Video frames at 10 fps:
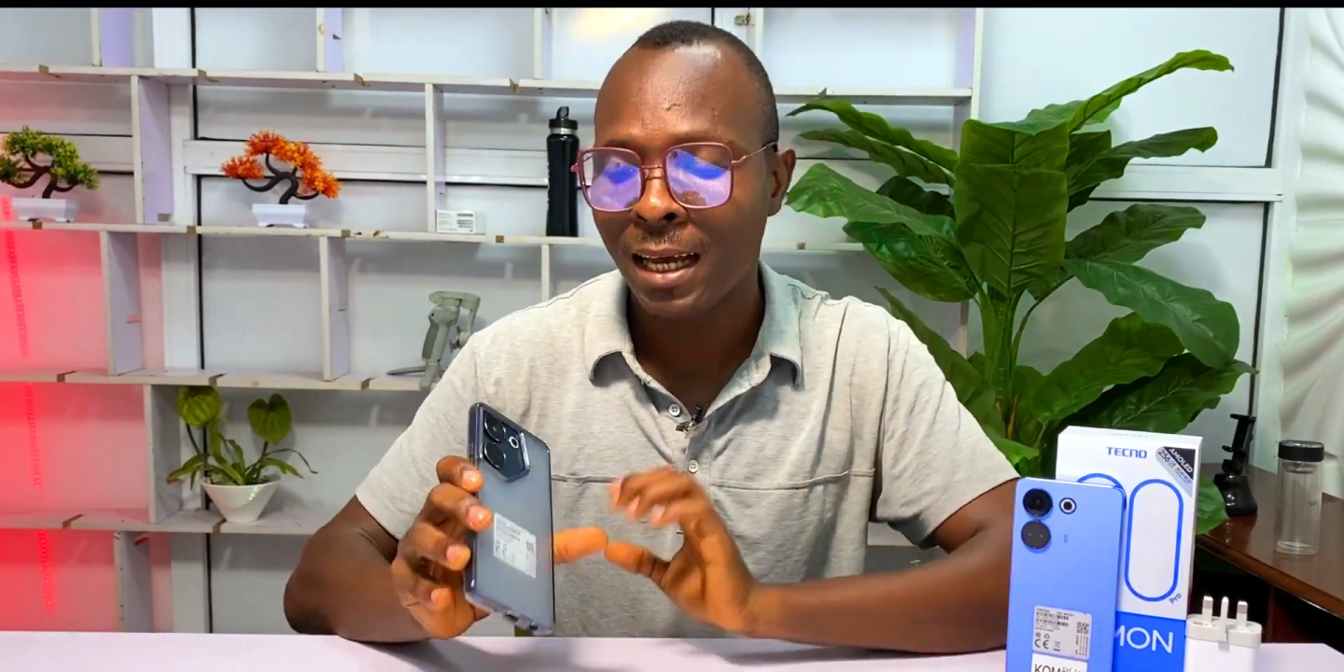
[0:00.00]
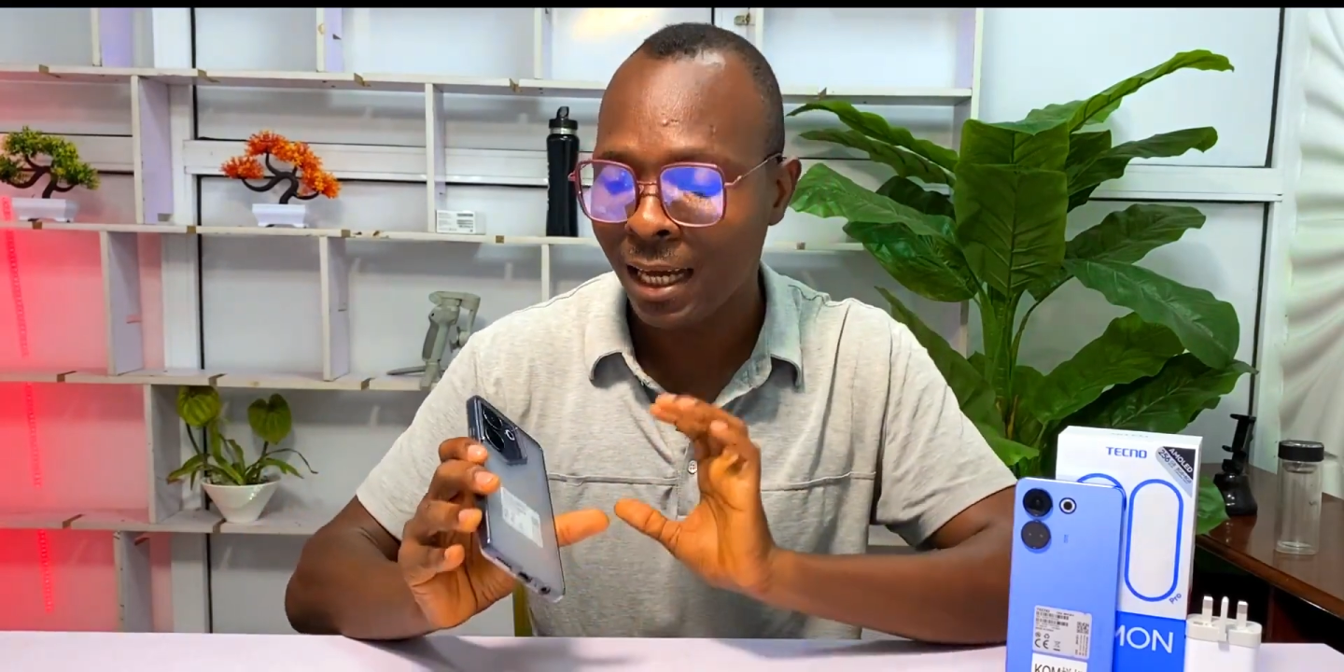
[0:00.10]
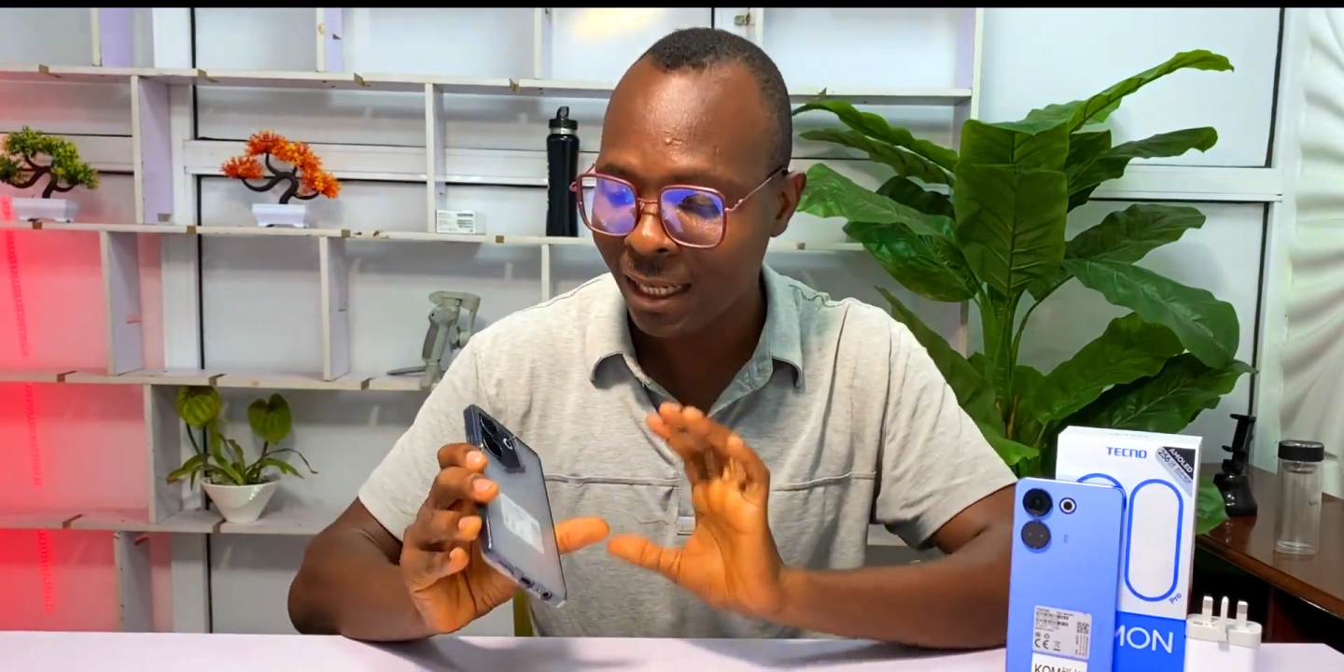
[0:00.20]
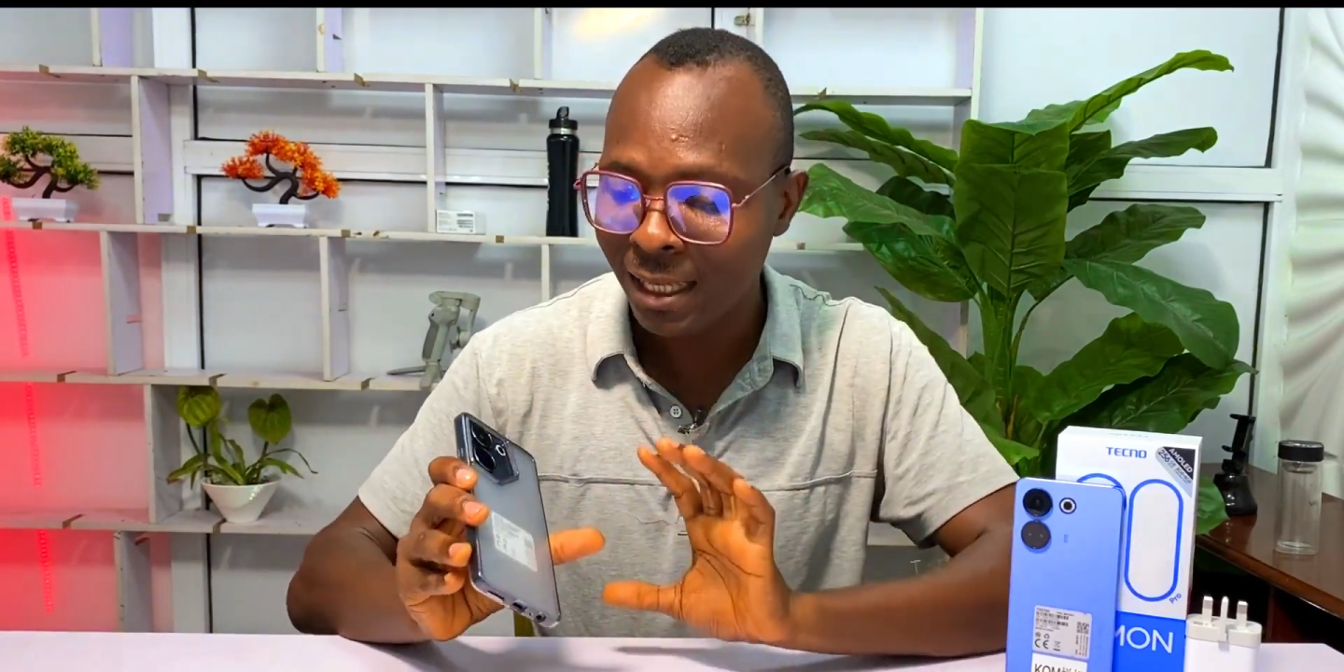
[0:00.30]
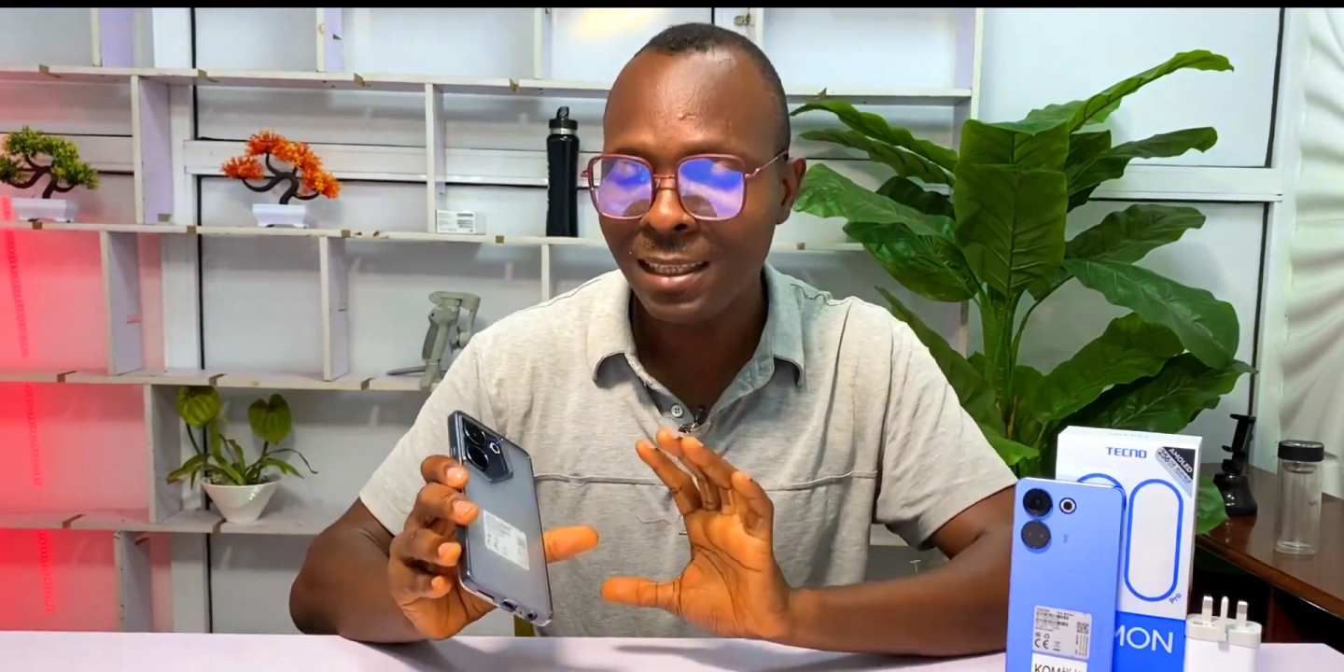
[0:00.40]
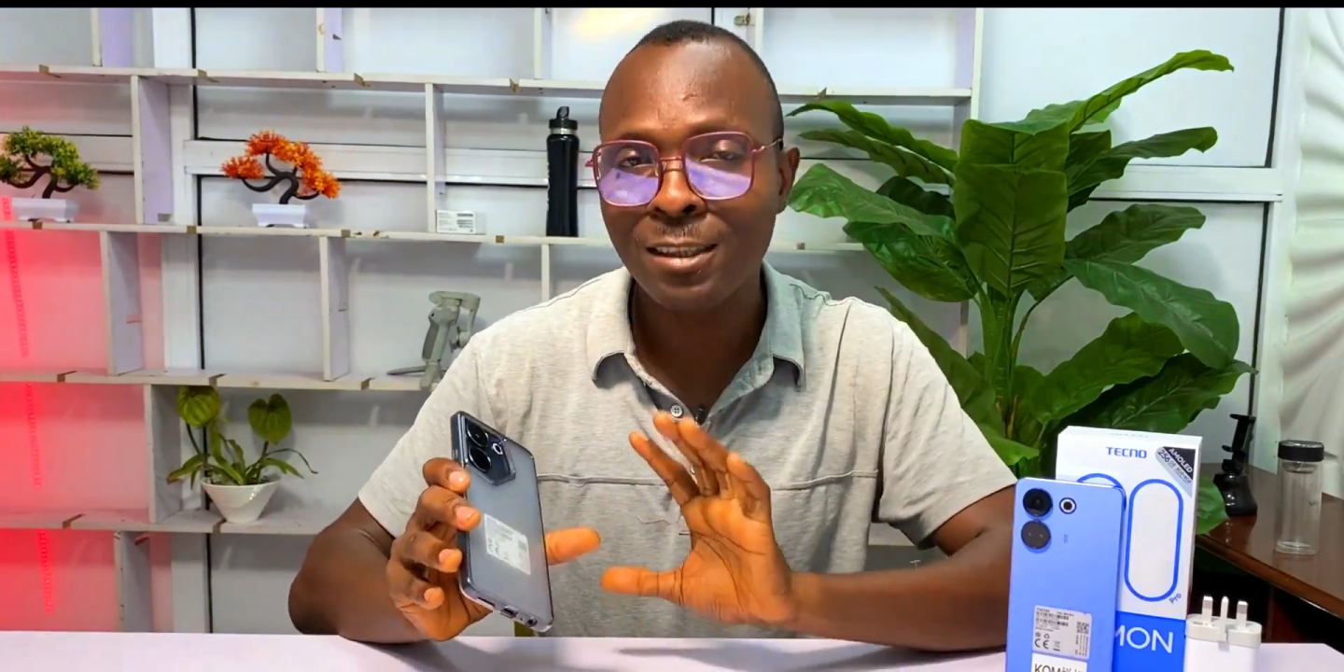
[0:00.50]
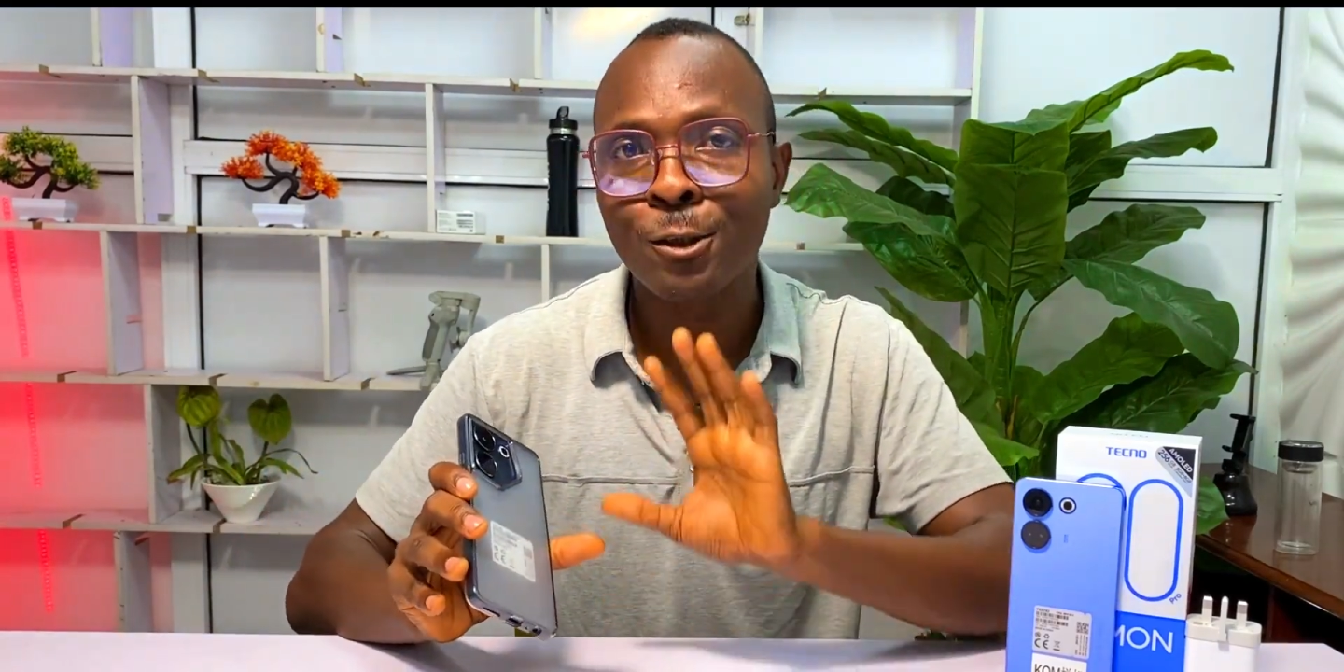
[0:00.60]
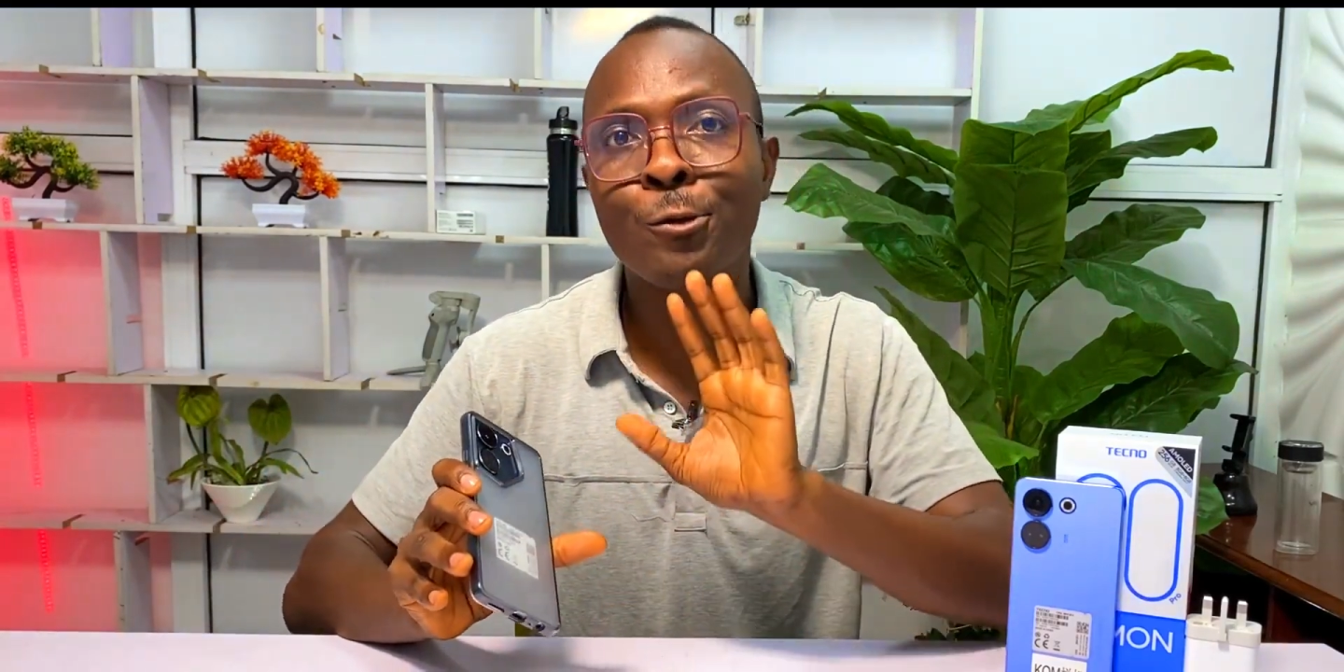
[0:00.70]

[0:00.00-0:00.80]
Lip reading: At least